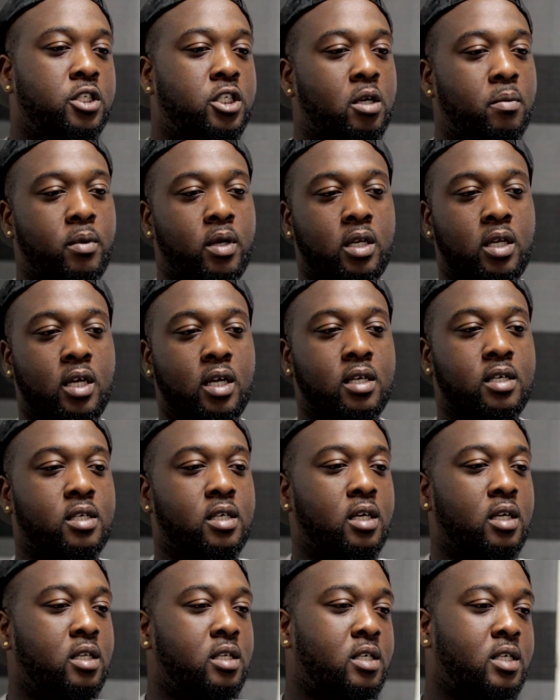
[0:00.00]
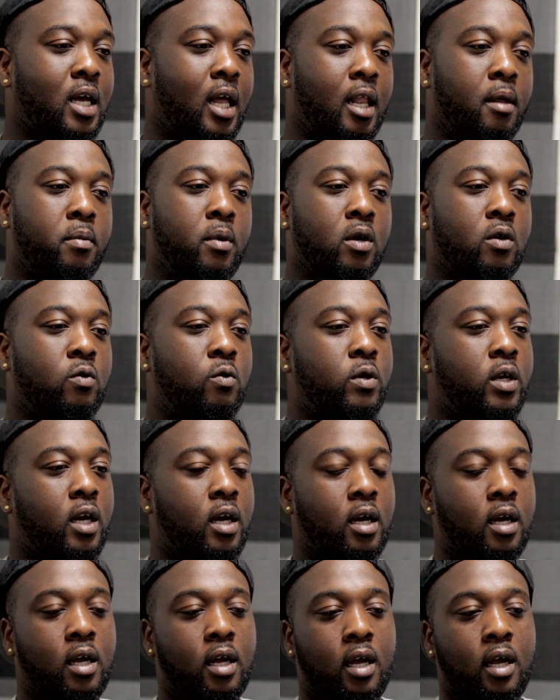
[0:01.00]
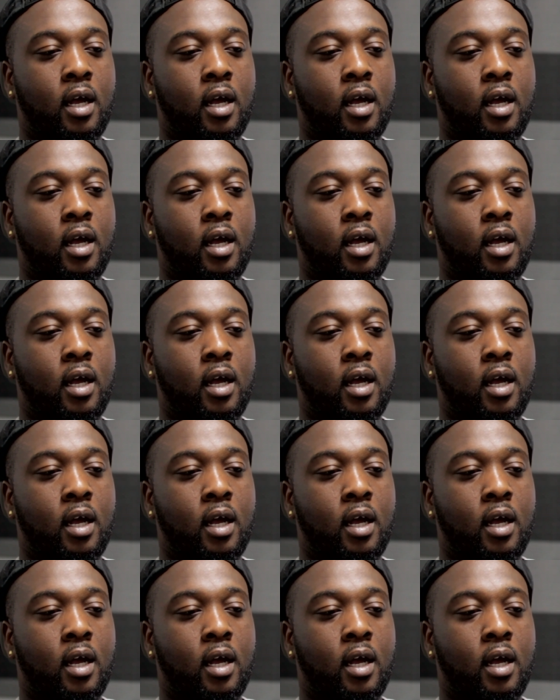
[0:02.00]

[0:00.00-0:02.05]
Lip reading: Shemed Nelson, Salim Nakuda,